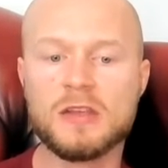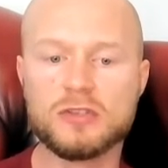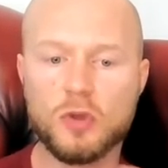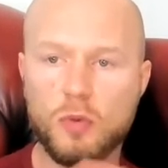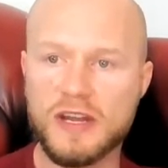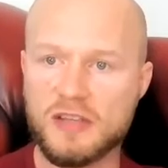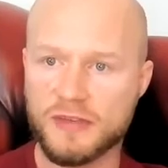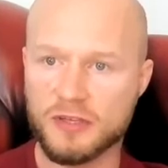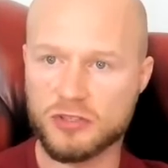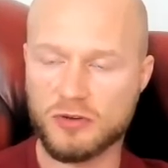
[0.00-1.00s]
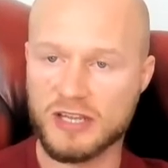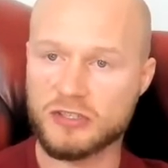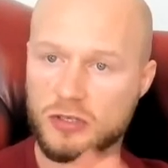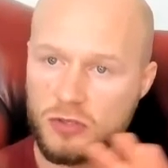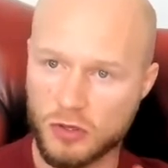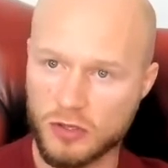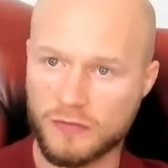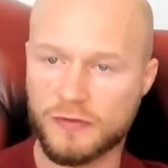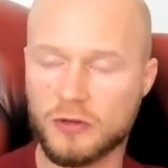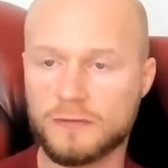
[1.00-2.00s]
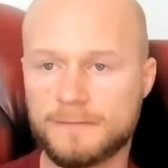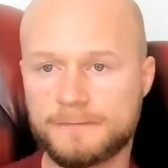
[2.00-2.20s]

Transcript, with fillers: so when you feel stressed, not your fault.